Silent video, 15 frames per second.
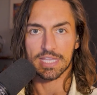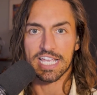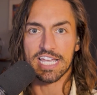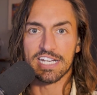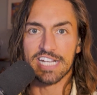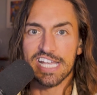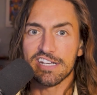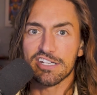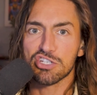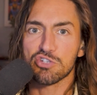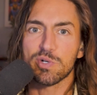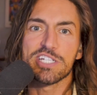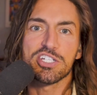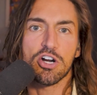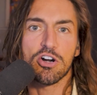In
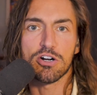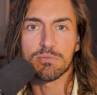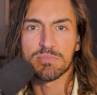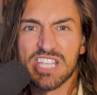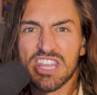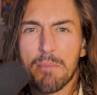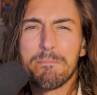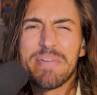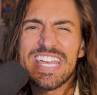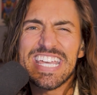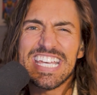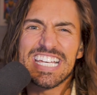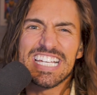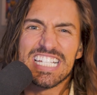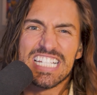industry terms, in the
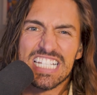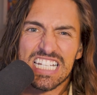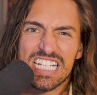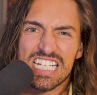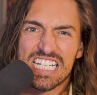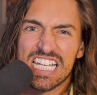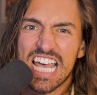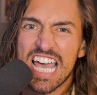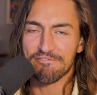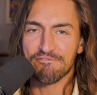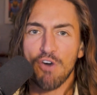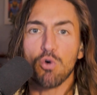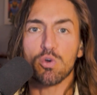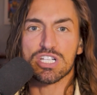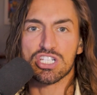biz, a
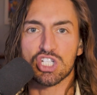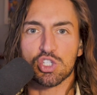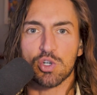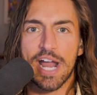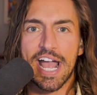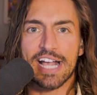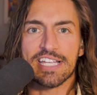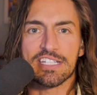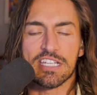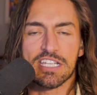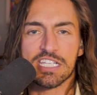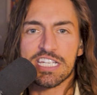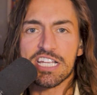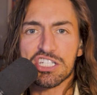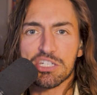focus track is
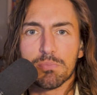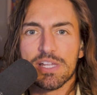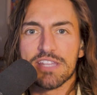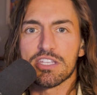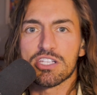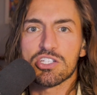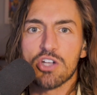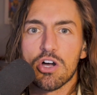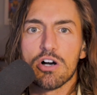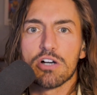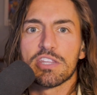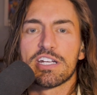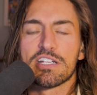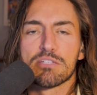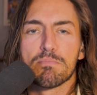ostensibly the
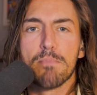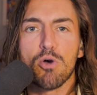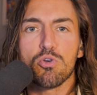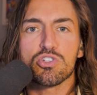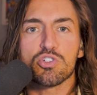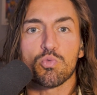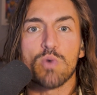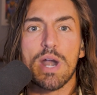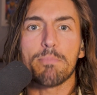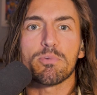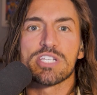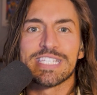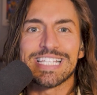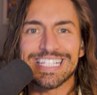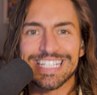song that is most
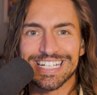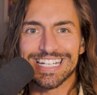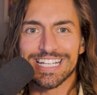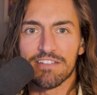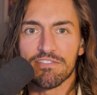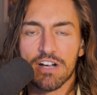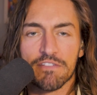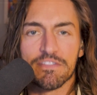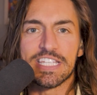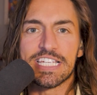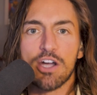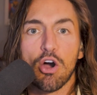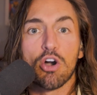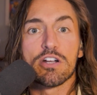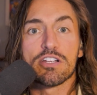representative of
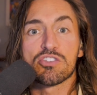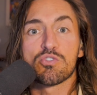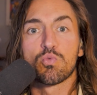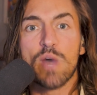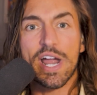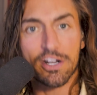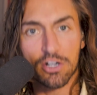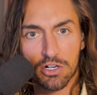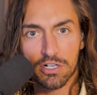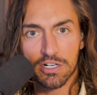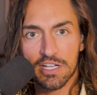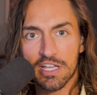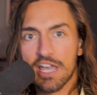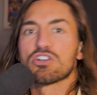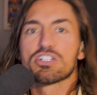the artist's
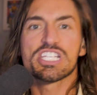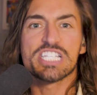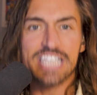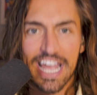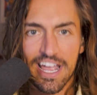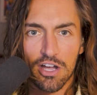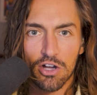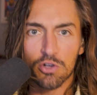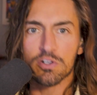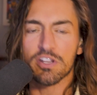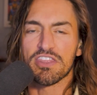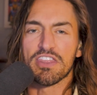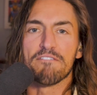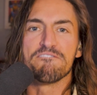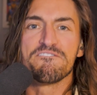record, their sound,
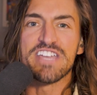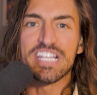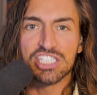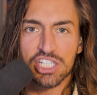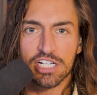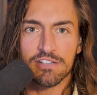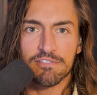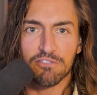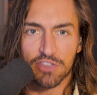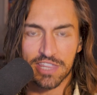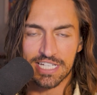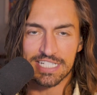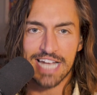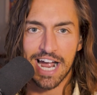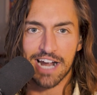the vision for
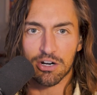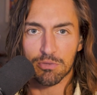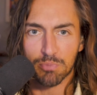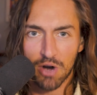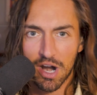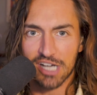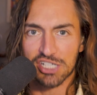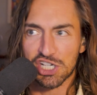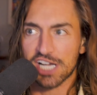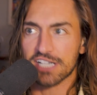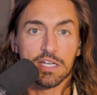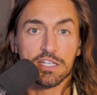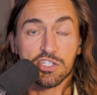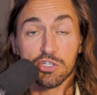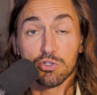the entire project.
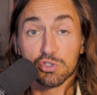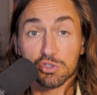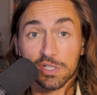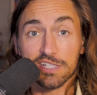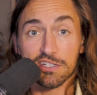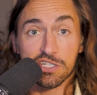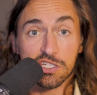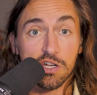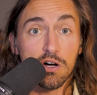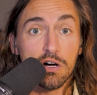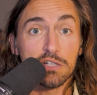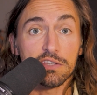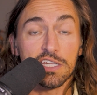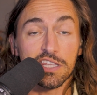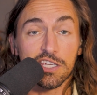It's usually a
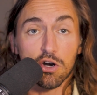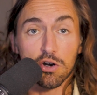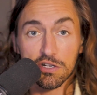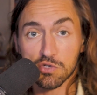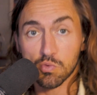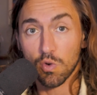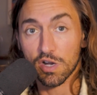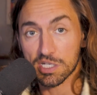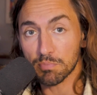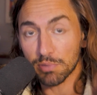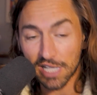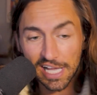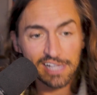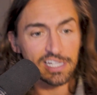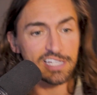song that the artist wants
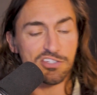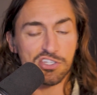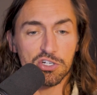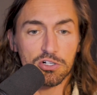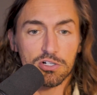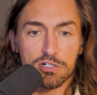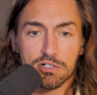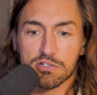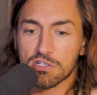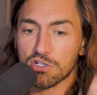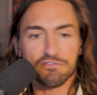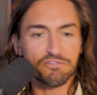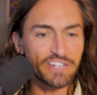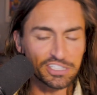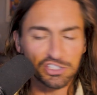playlisters,
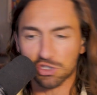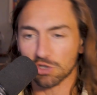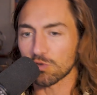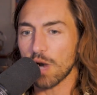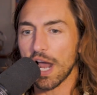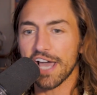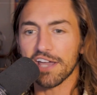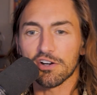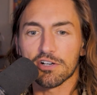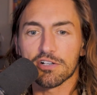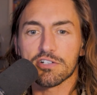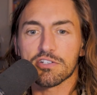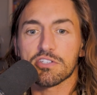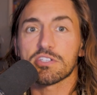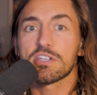feature
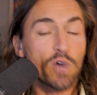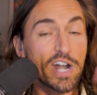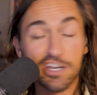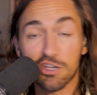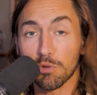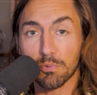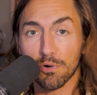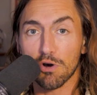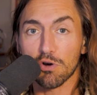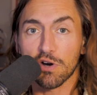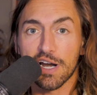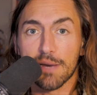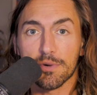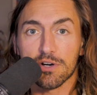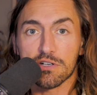writers, radio
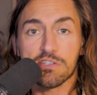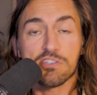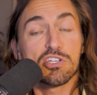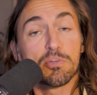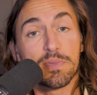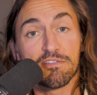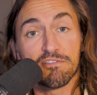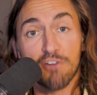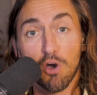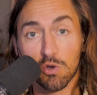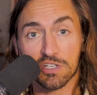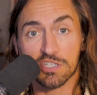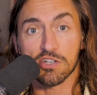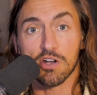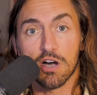programmers to be
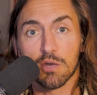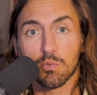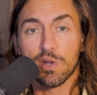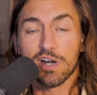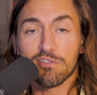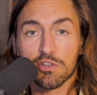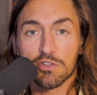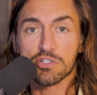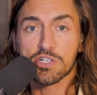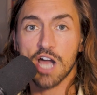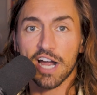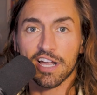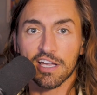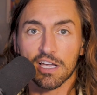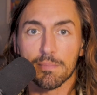focused on whenever they're
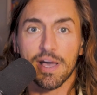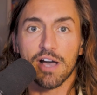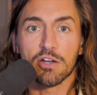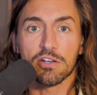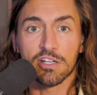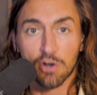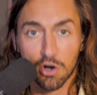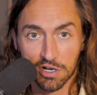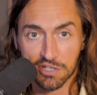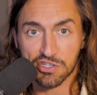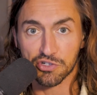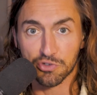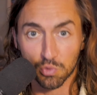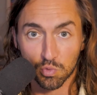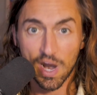talking about an
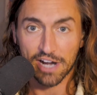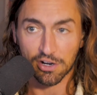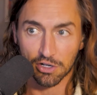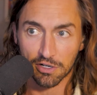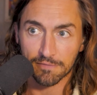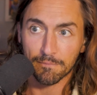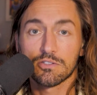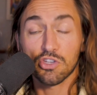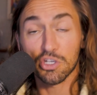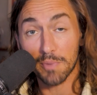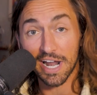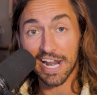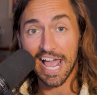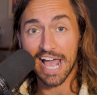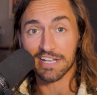artist's new record. So you
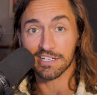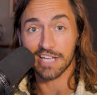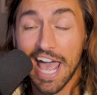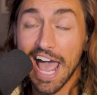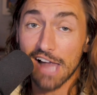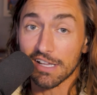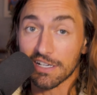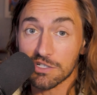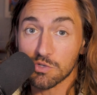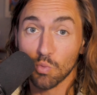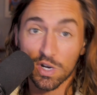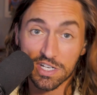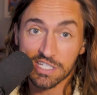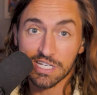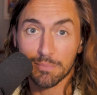might ask, Alex,
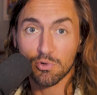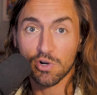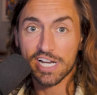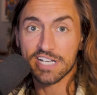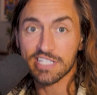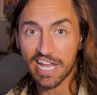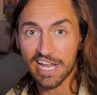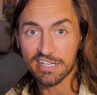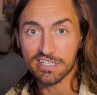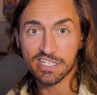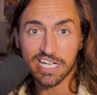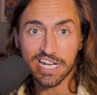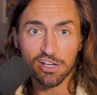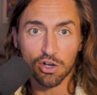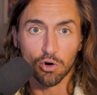what separates a
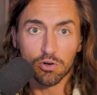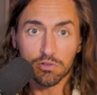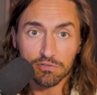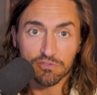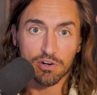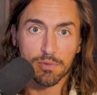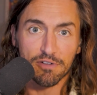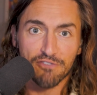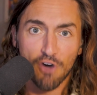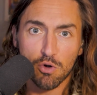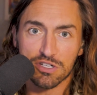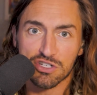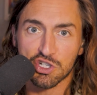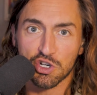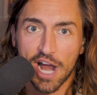single from a
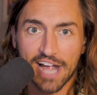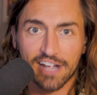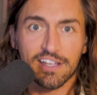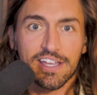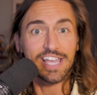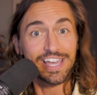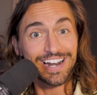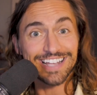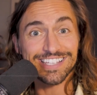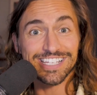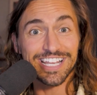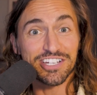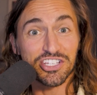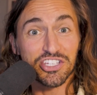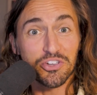focus track? And I
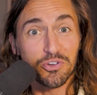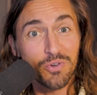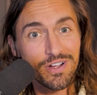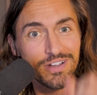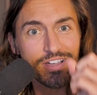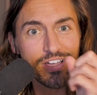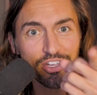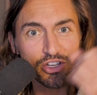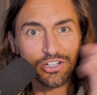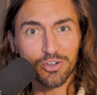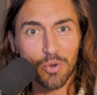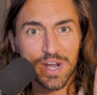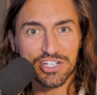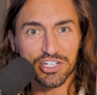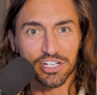say to you, good
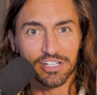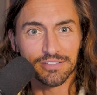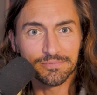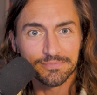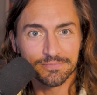question.